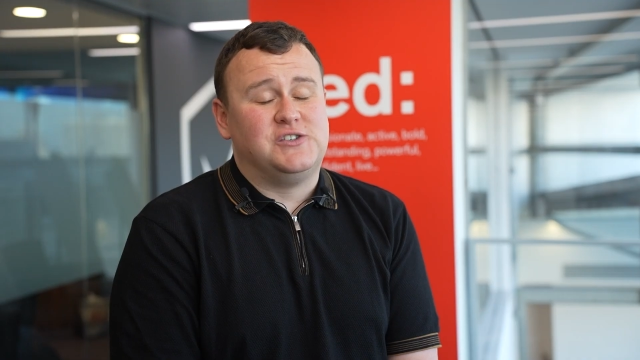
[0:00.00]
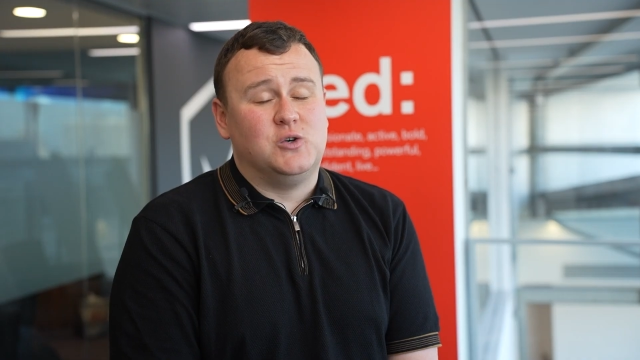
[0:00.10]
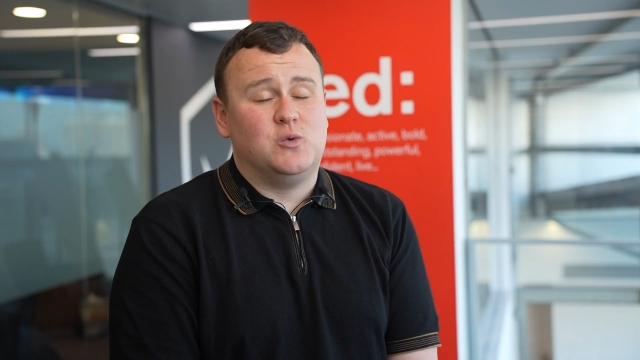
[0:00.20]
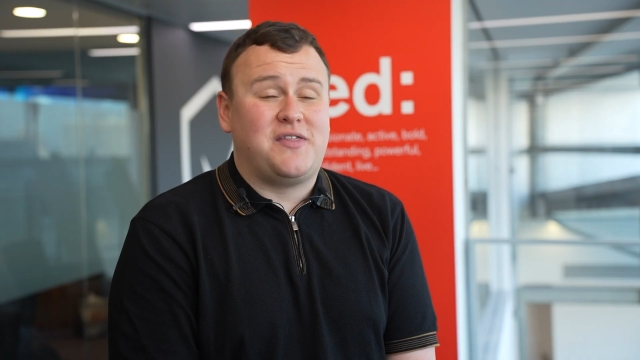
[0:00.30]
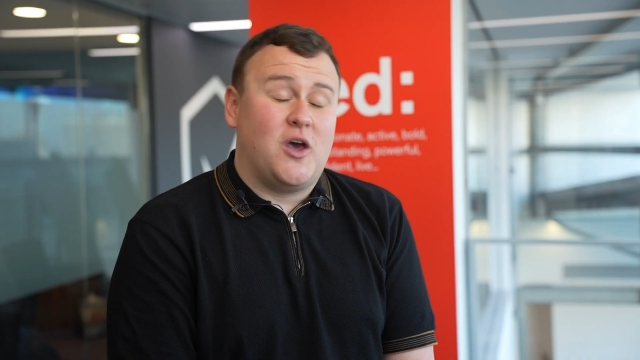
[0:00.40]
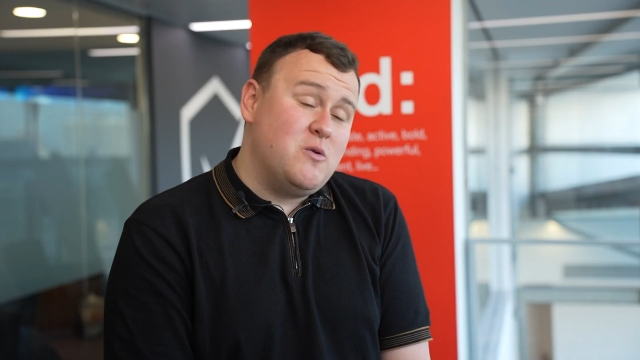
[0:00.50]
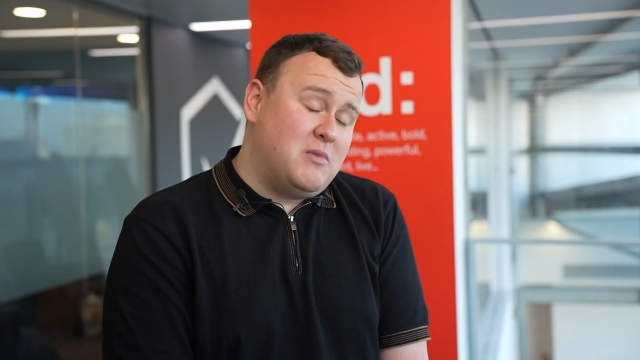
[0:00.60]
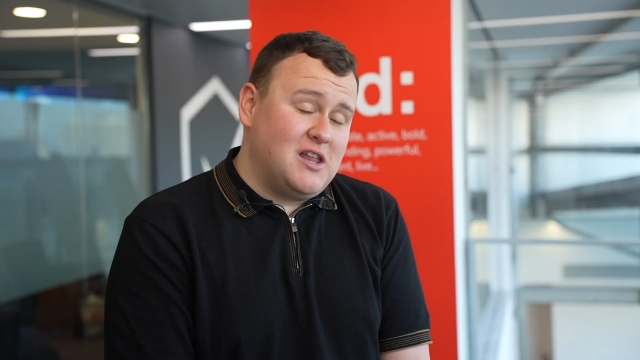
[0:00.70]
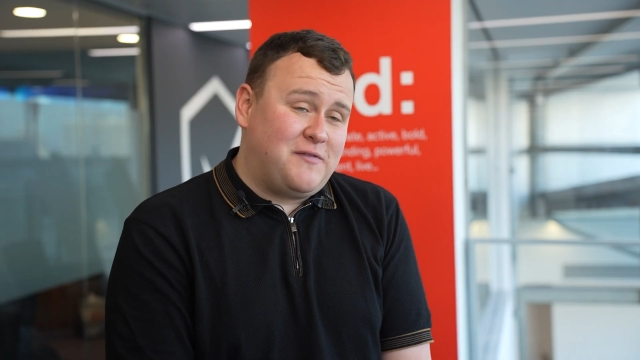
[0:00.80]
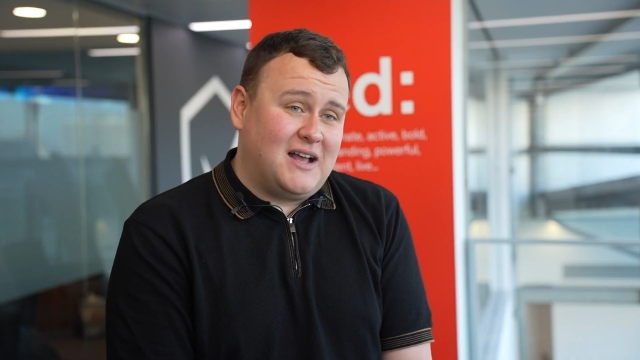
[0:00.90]
So without
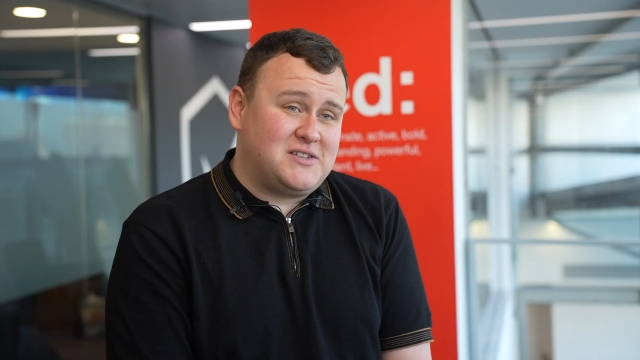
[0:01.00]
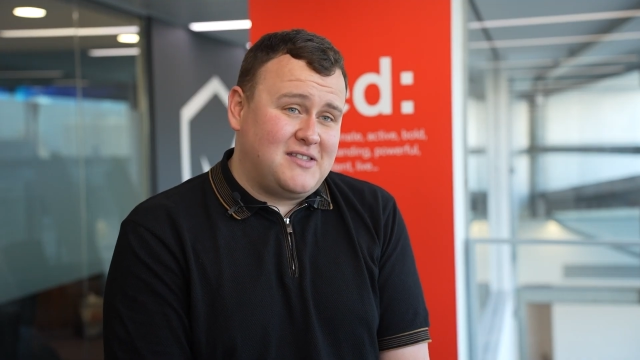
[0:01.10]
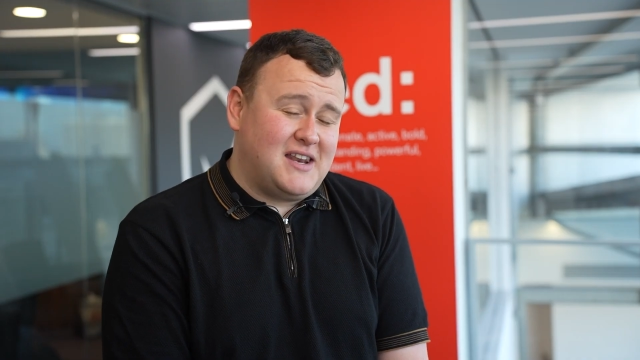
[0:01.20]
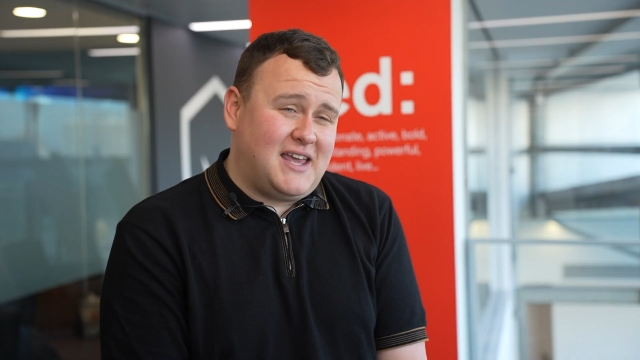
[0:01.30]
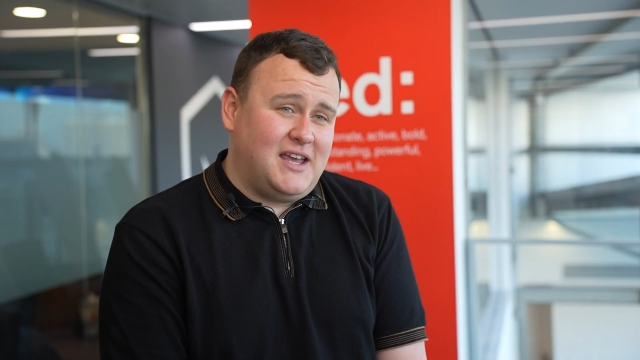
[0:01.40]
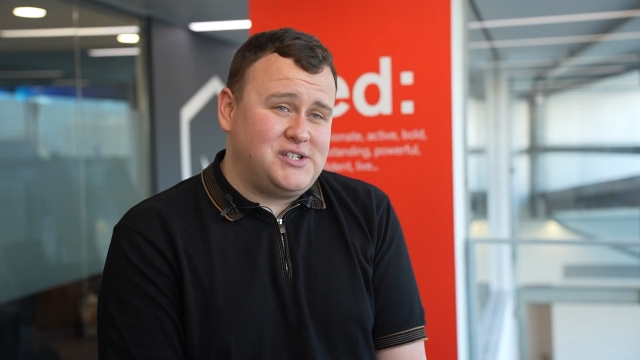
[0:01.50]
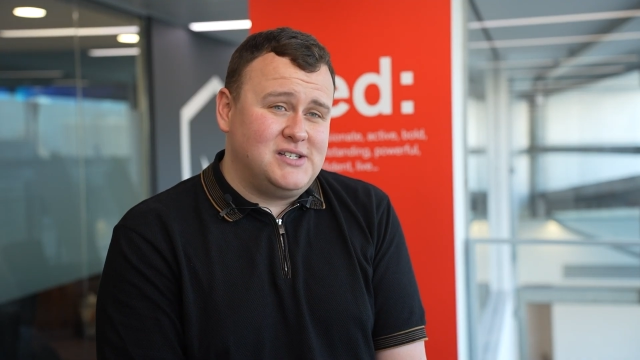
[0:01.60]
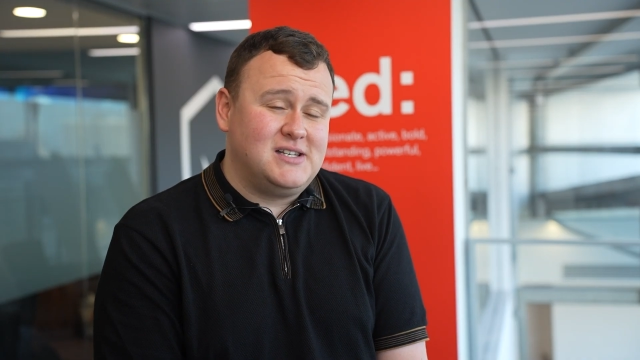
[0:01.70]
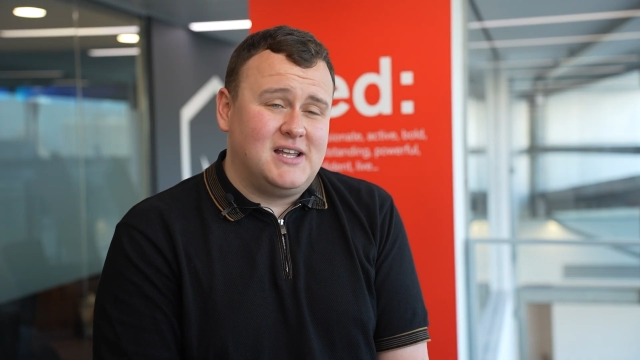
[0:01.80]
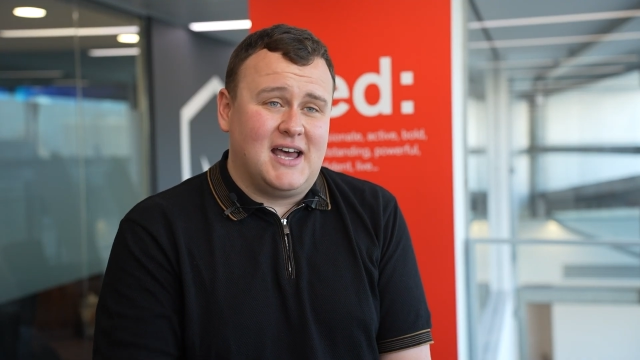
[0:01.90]
multi-factor authentication,